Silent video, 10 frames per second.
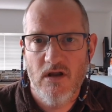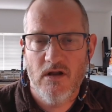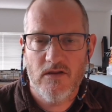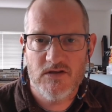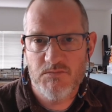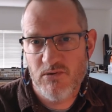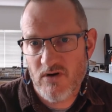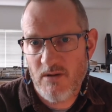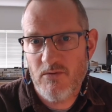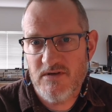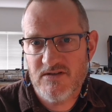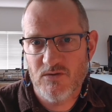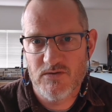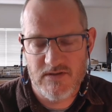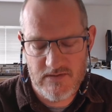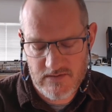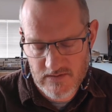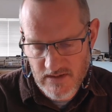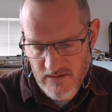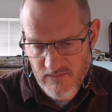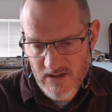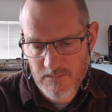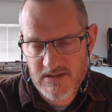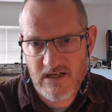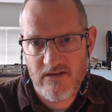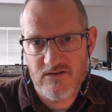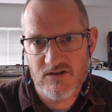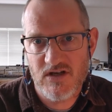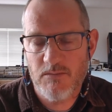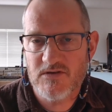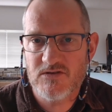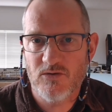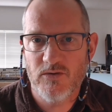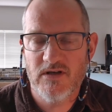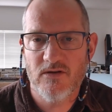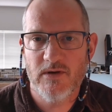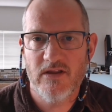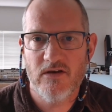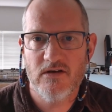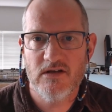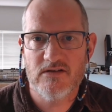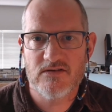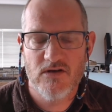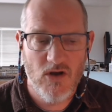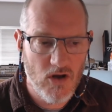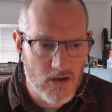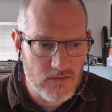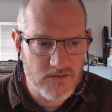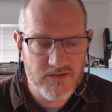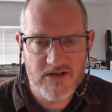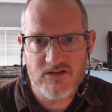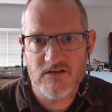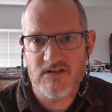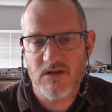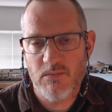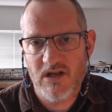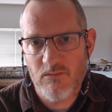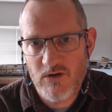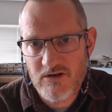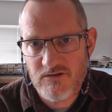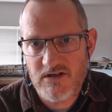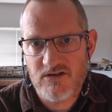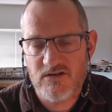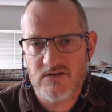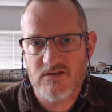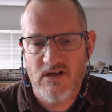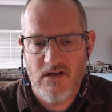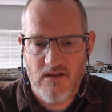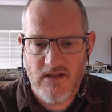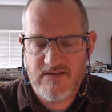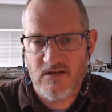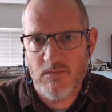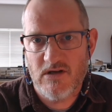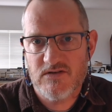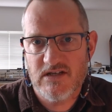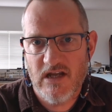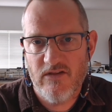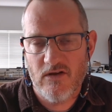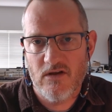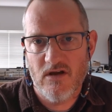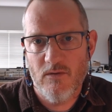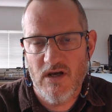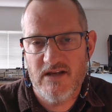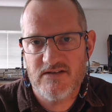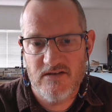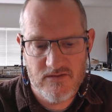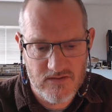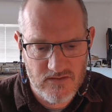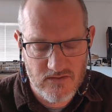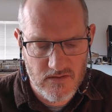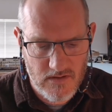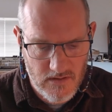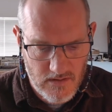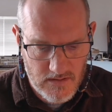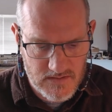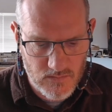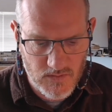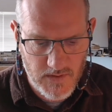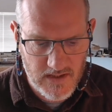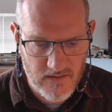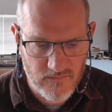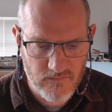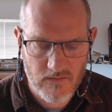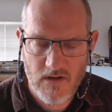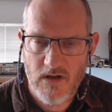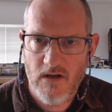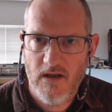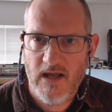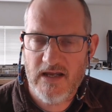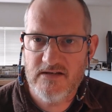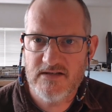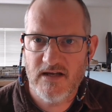those primary sources that have come together to shape the story in the way that it is. Oral traditions that become written traditions that somehow together coalesce into what we have. And